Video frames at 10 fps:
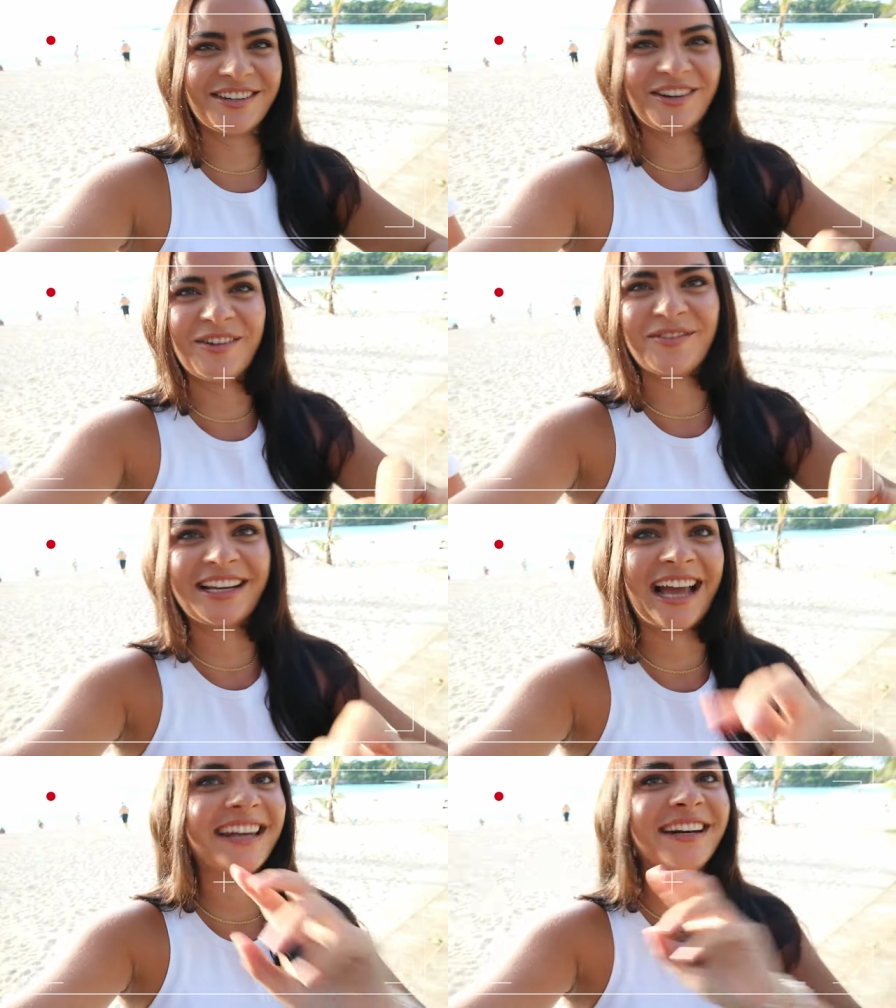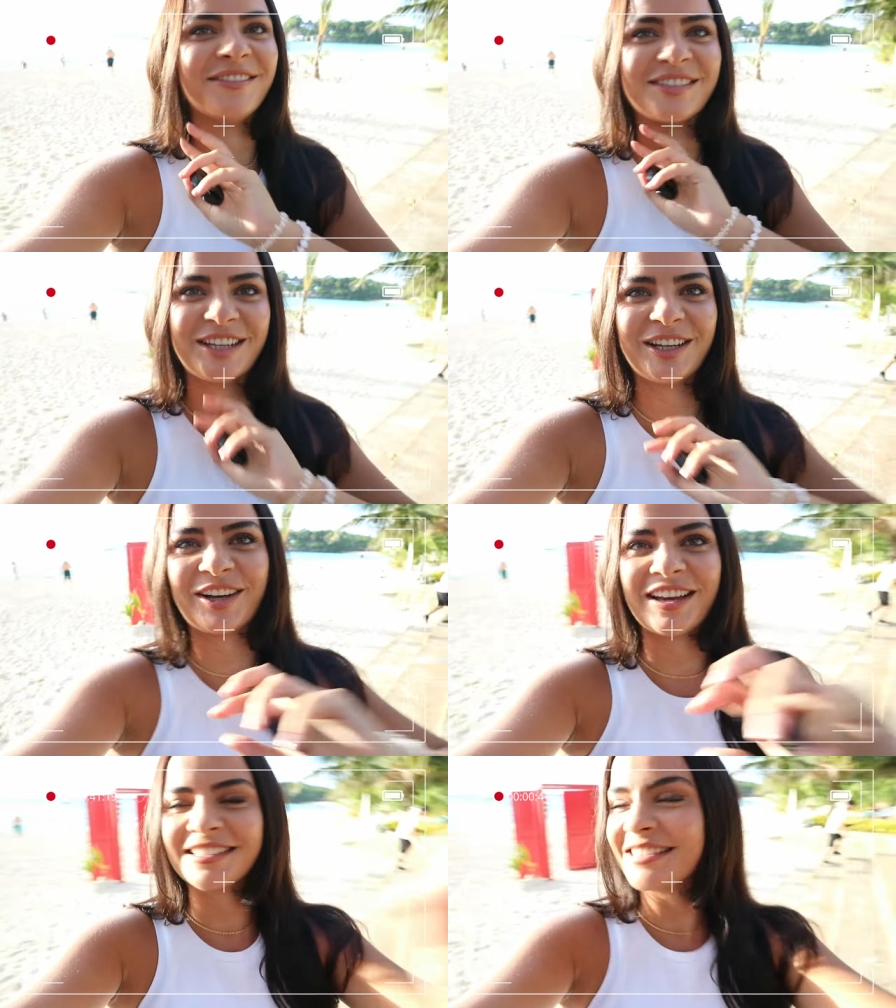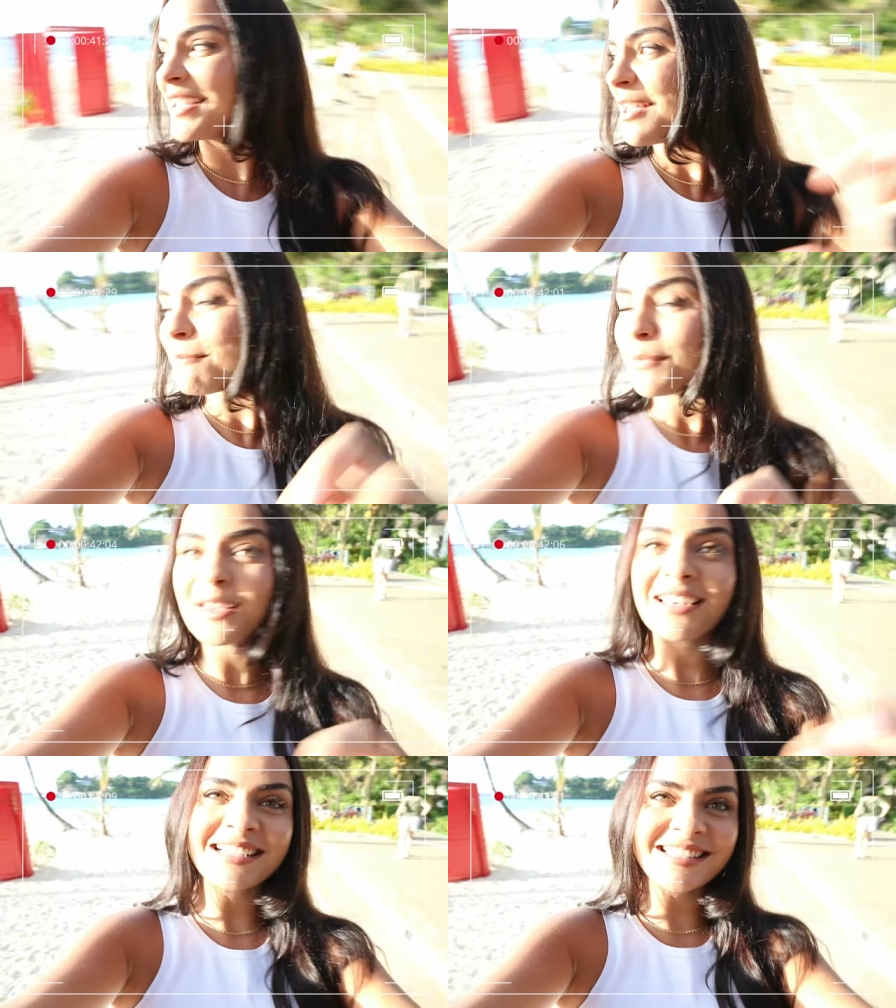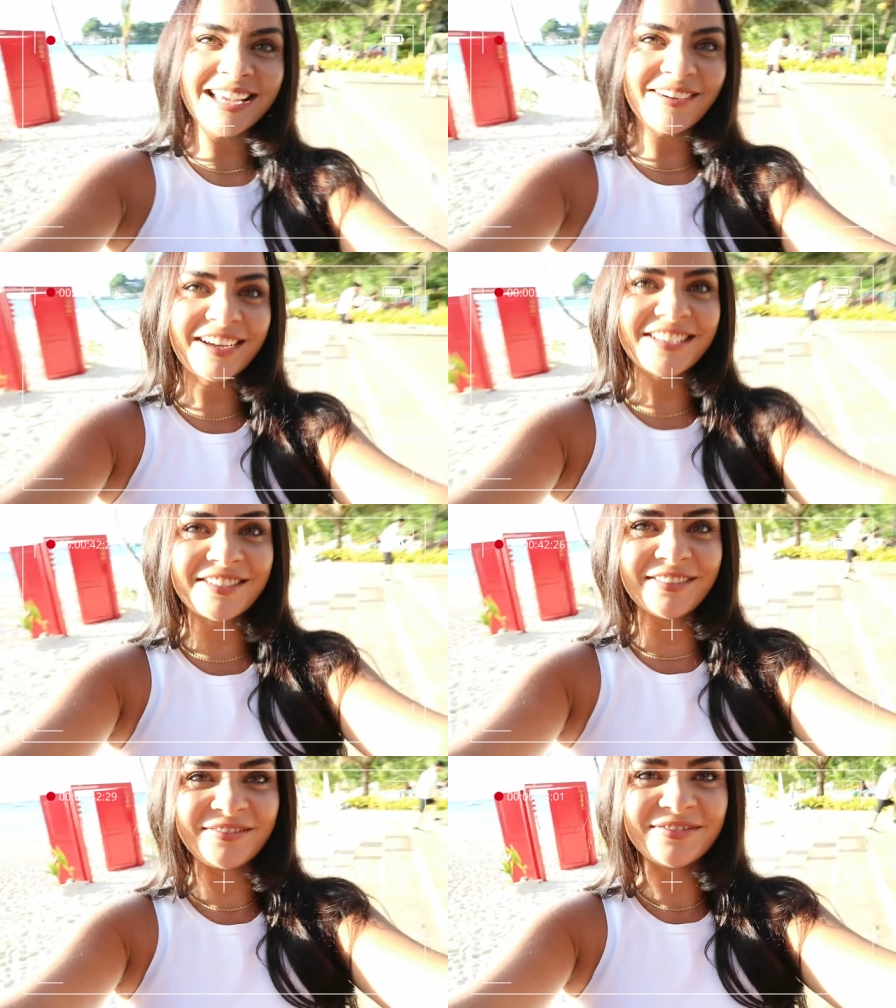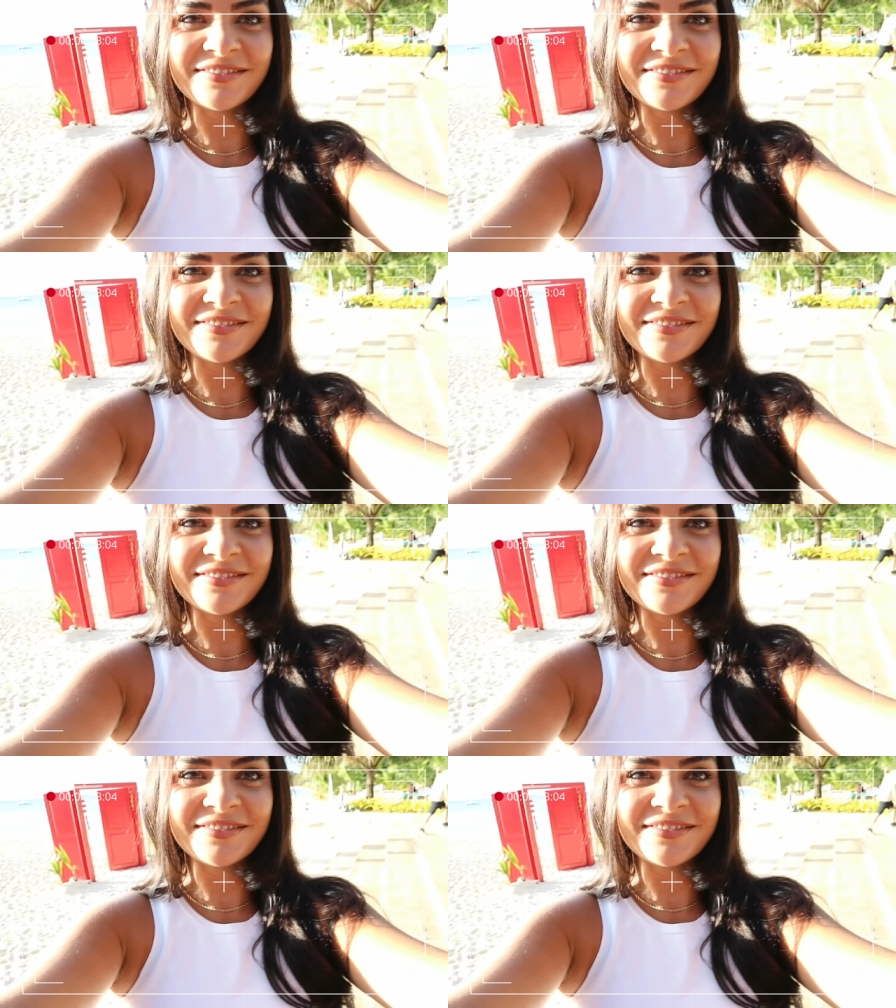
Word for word: I don't know if we can, never done that But let's see how it gets on.